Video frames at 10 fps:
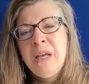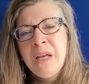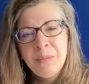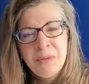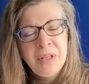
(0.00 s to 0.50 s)

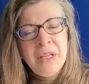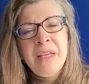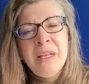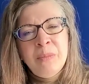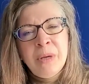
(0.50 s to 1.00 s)
I'm
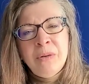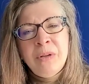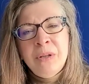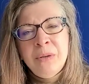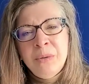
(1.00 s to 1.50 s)
thinking
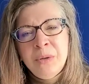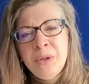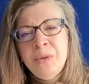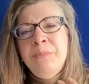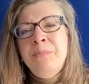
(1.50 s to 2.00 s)
about you,
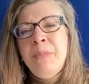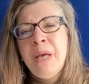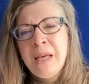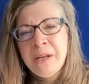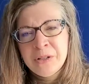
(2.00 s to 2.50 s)
you
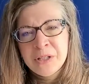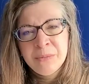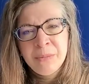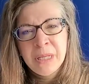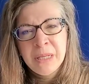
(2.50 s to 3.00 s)
matter
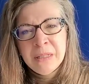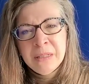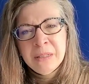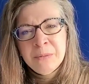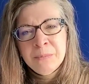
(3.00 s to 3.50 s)
to me,
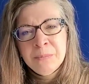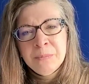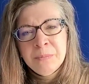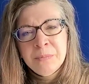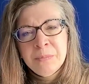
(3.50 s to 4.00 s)

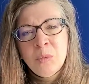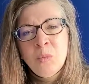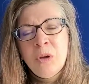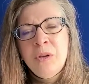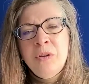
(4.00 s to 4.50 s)
I
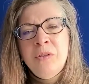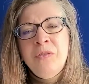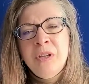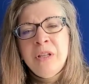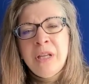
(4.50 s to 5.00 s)
want you to
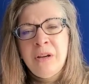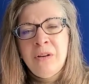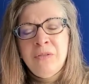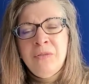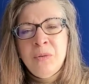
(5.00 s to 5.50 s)
feel
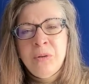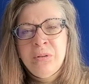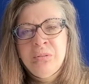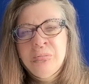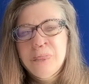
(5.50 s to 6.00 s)
cared
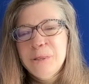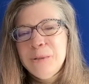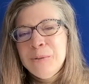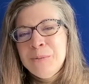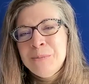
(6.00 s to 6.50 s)
for.
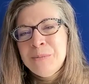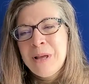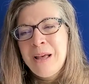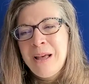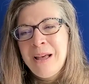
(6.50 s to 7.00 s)

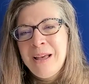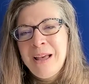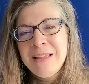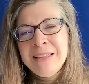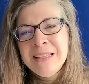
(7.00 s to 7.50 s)

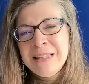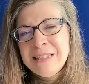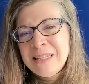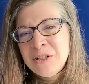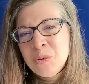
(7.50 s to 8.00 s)
I think
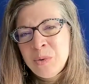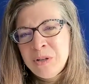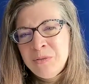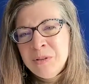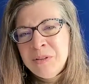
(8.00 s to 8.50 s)
that's such a
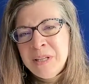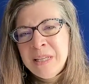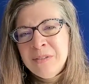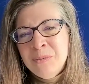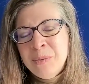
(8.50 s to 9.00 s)
wonderful
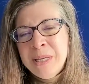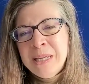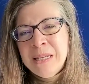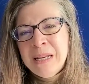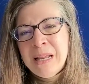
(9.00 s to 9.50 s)
thing if we
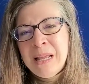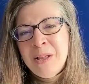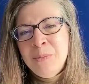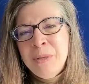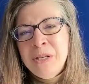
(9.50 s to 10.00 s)
can
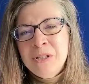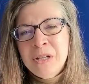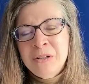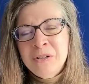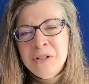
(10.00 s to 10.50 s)
help each
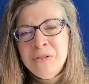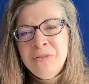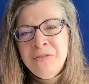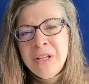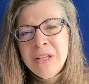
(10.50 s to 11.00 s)
other to
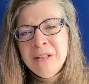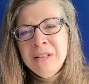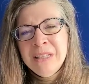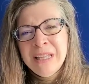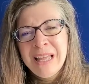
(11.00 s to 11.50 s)

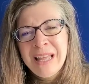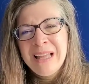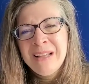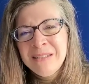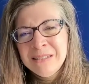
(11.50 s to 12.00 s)
feel
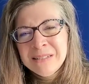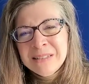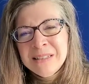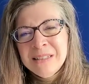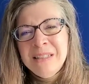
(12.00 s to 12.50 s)

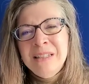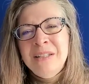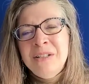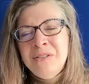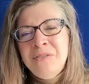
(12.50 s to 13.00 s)
held,
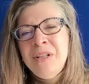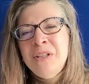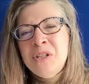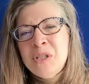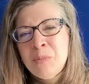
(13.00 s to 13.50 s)
to
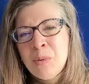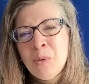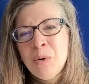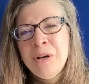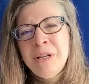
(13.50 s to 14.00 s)
feel
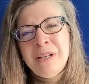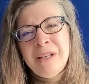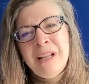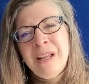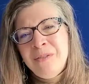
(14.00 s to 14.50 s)
supported
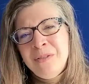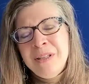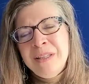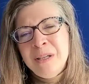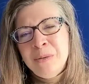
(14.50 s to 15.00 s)
in
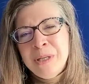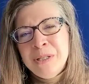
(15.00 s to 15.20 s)
everything we